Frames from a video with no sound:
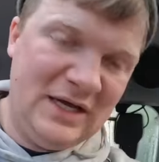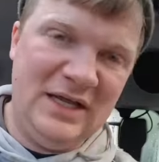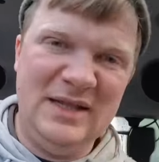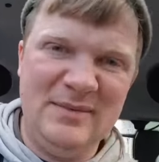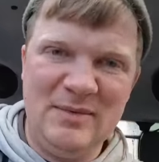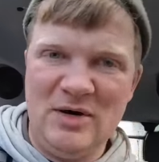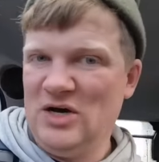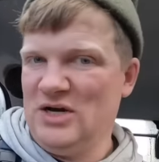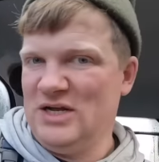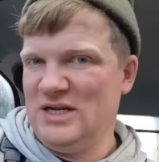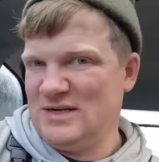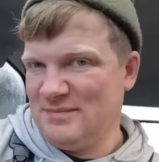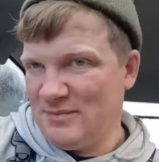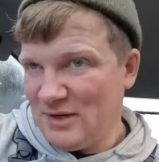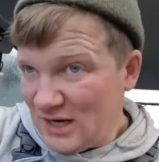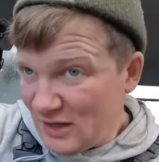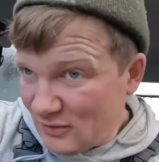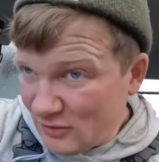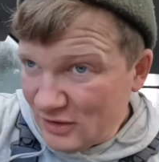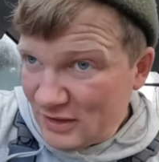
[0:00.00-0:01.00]
in the market to
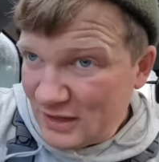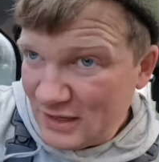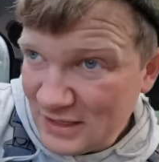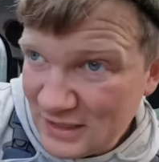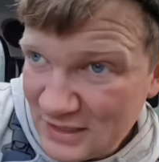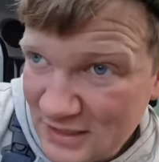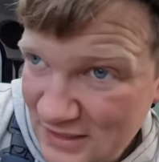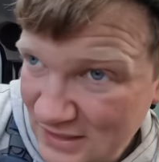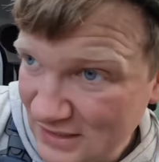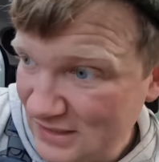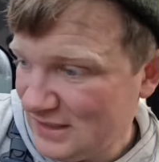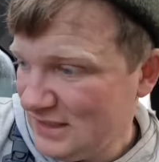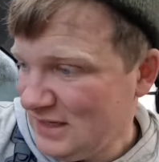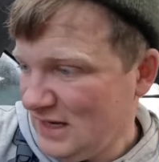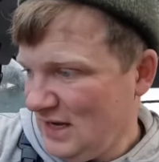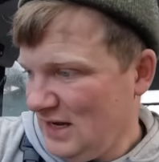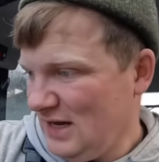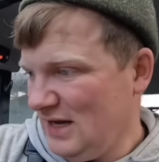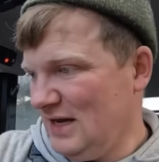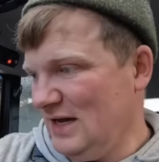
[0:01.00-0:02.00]
buy one.
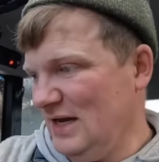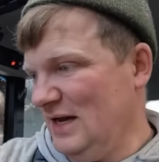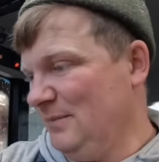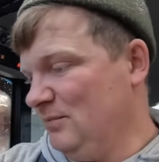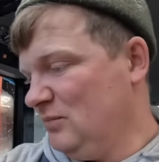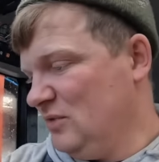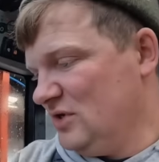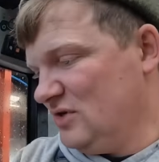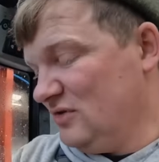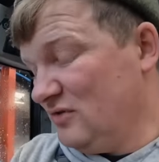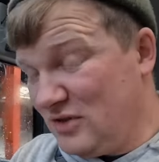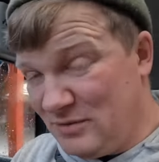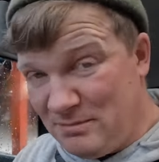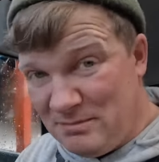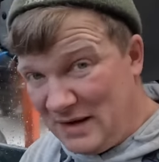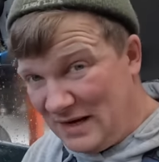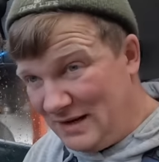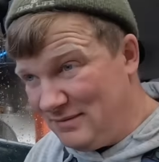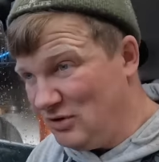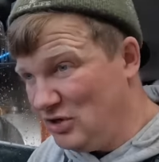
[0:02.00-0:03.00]
Something
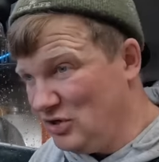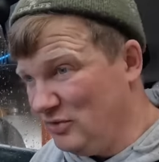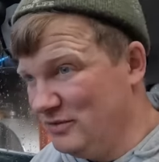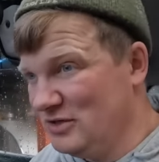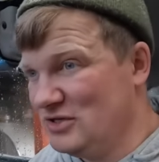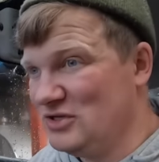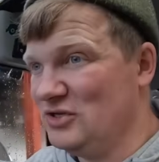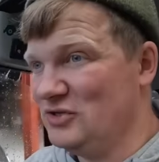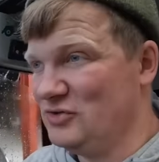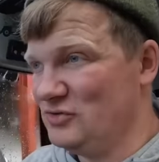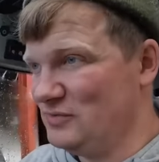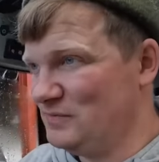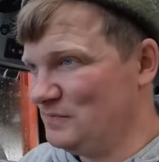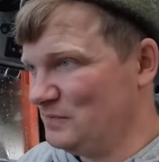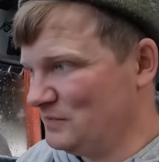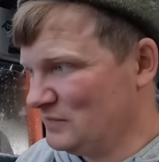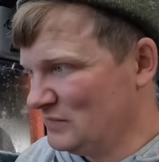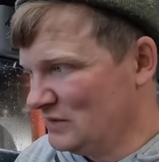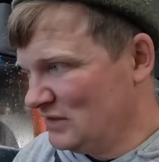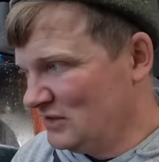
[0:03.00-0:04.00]
might be coming soon,
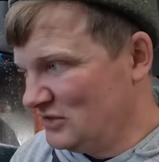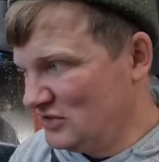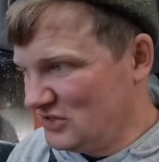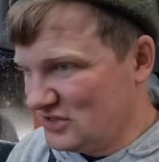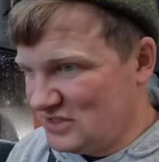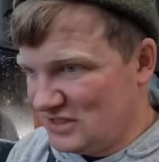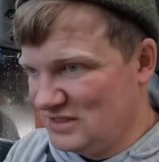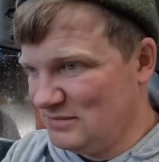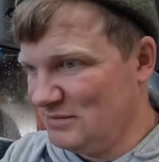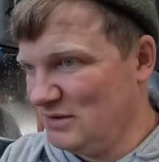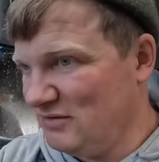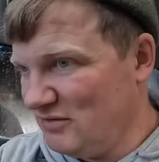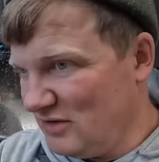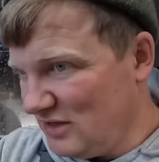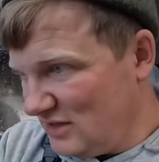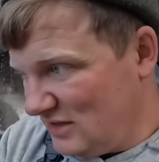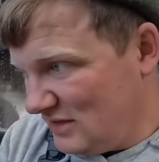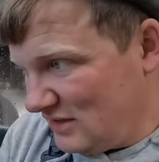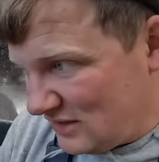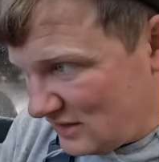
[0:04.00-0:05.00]
just as a bit
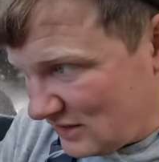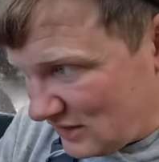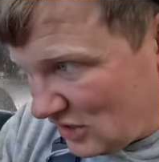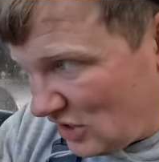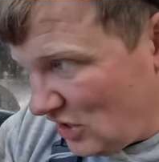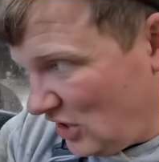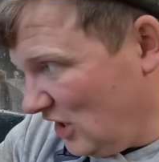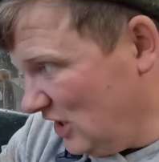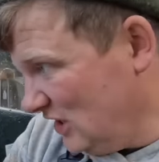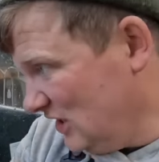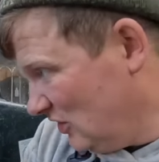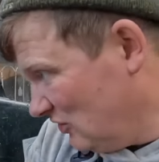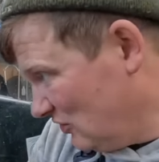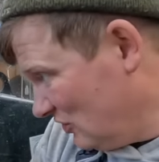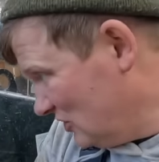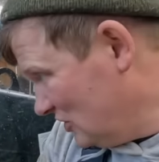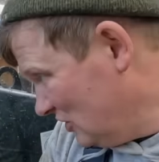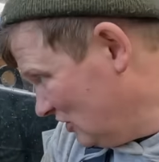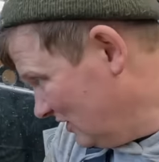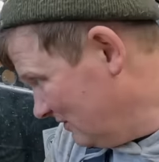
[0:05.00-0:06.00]
of a
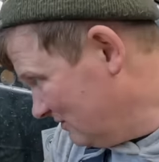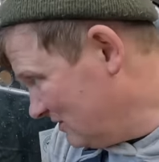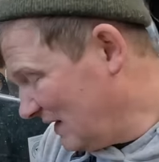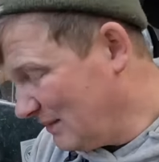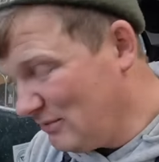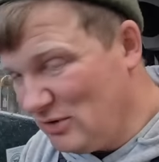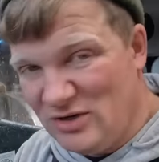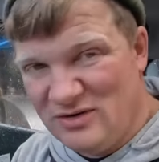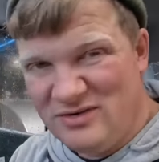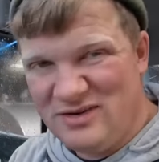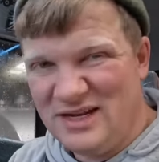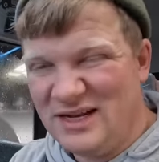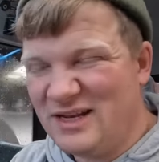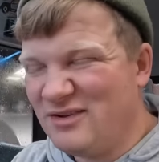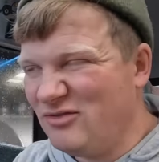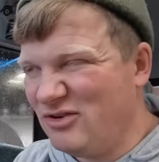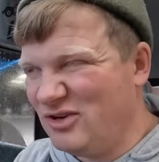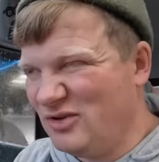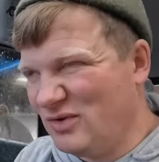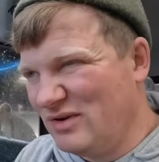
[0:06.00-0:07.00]
long-term demo. And I
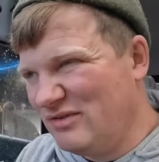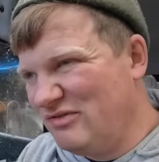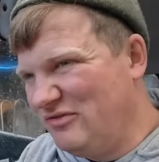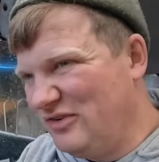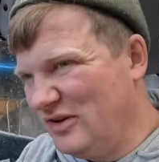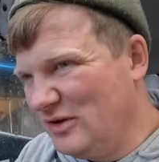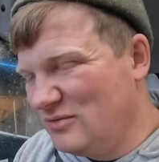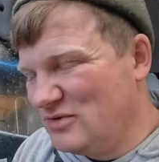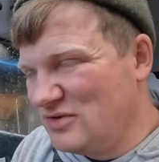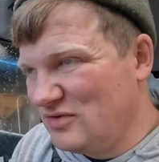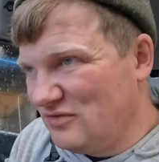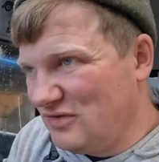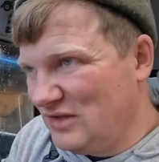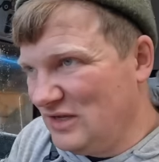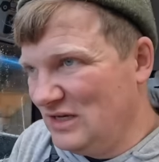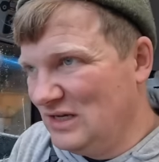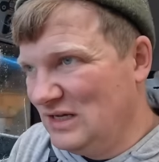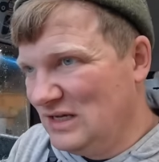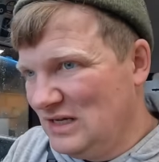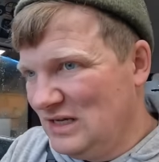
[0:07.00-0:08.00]
didn't really want to film
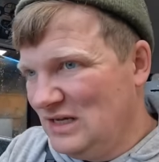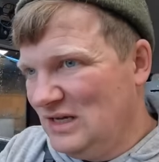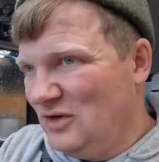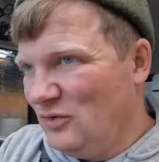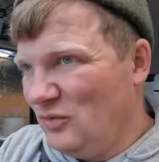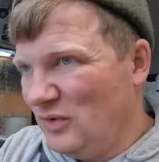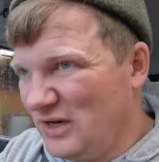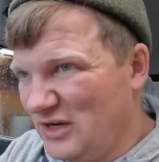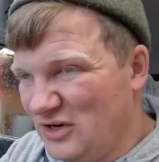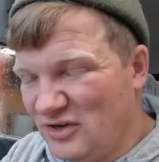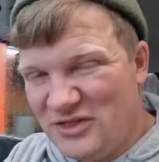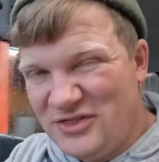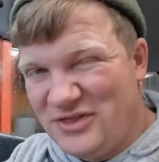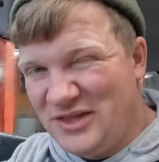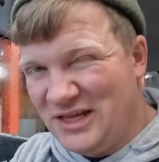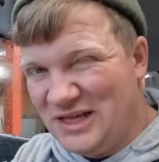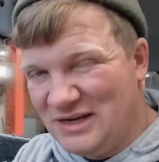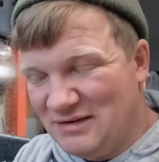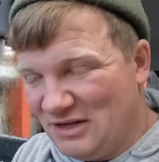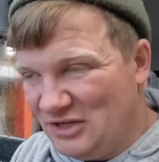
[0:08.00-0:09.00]
something when you're not
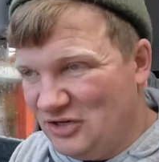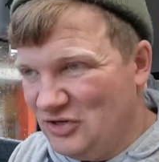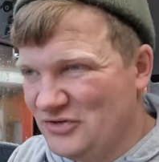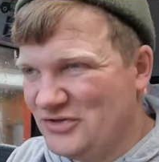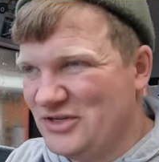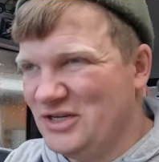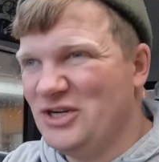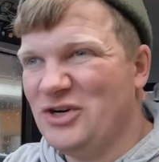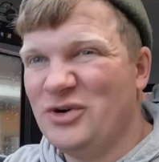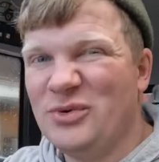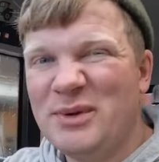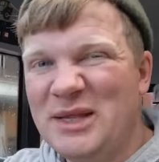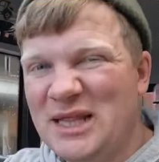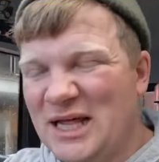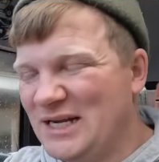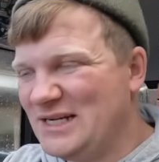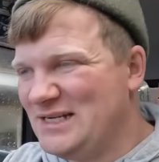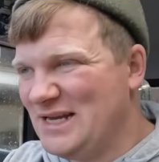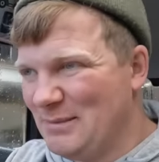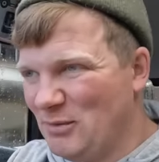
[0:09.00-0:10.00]
thinking about using it. You don't want to
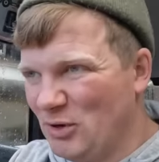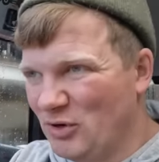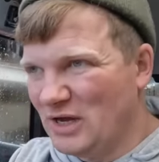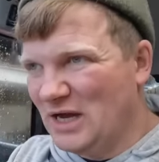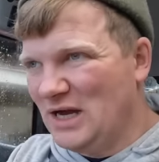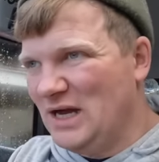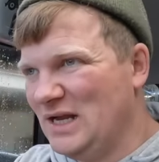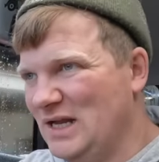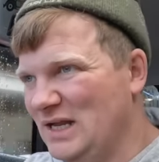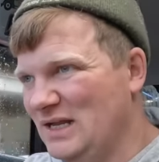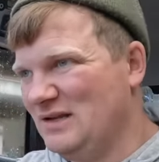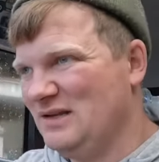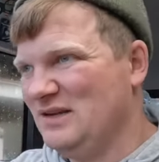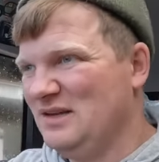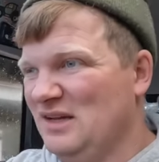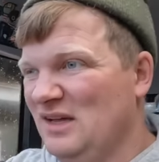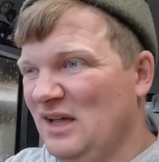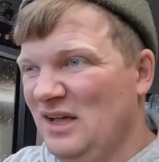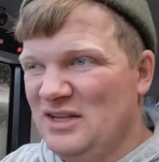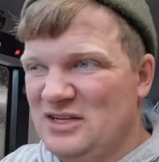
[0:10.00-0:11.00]
be that demo guy.
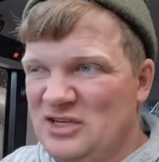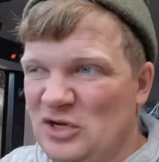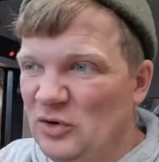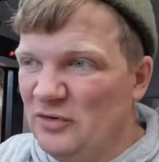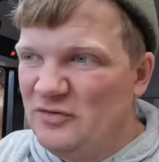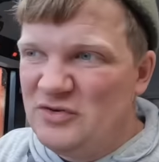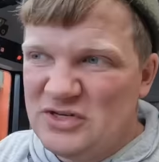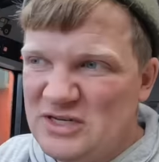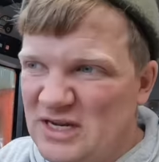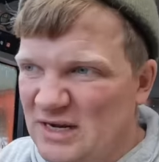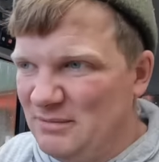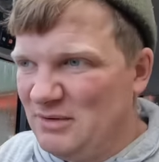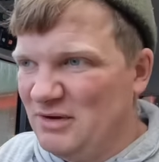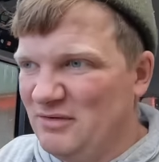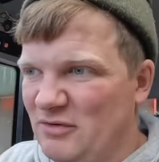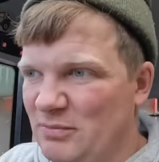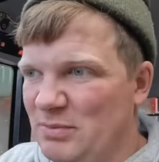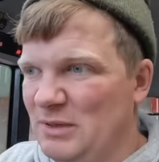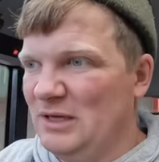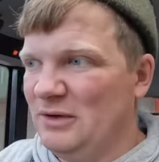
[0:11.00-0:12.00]
So we've just had a bit
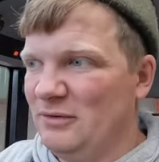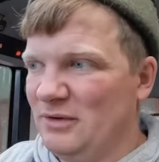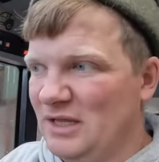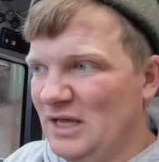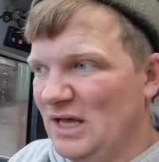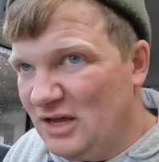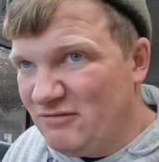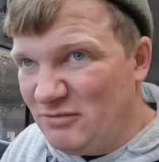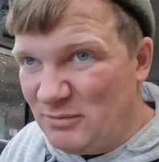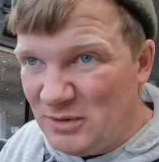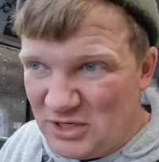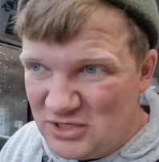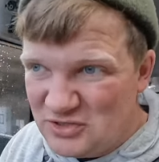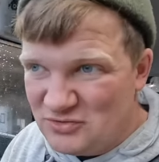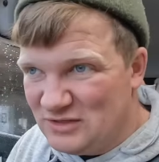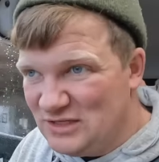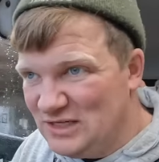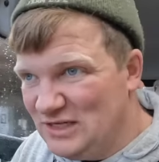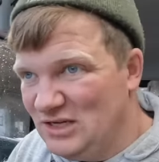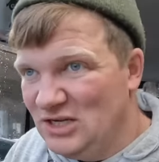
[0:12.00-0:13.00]
of a play with it. If I'm honest
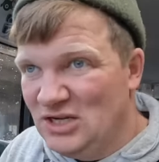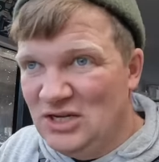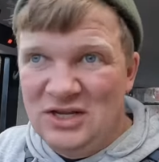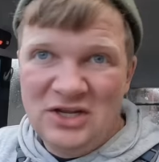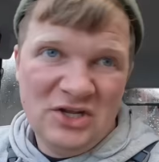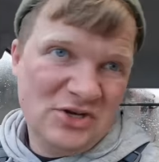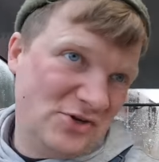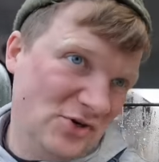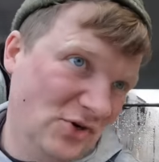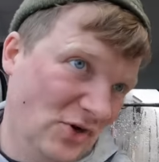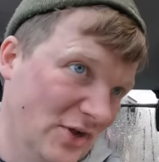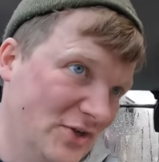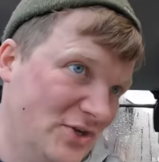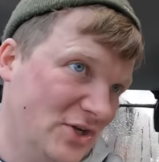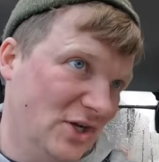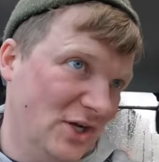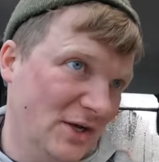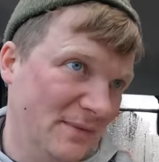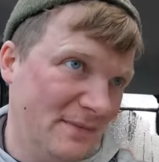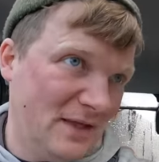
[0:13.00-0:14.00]
with it, short
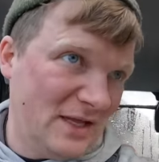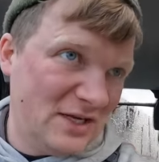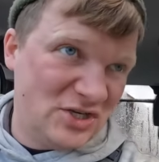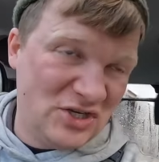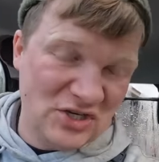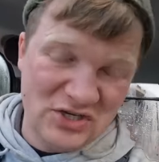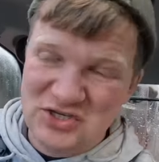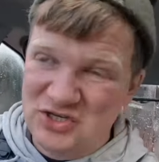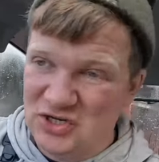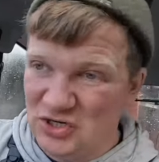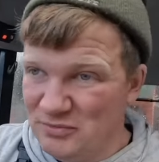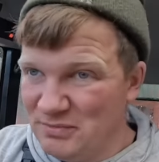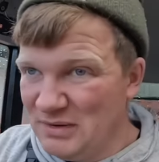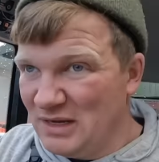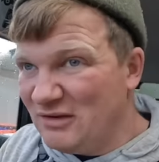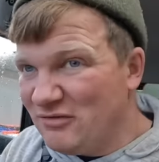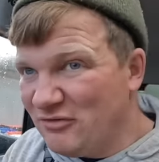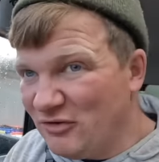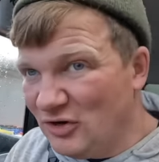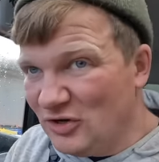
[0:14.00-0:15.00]
term, it's just too
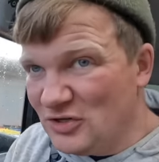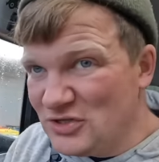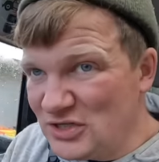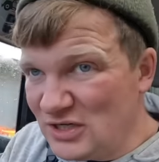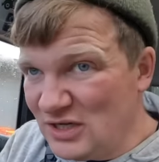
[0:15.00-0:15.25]
big for us.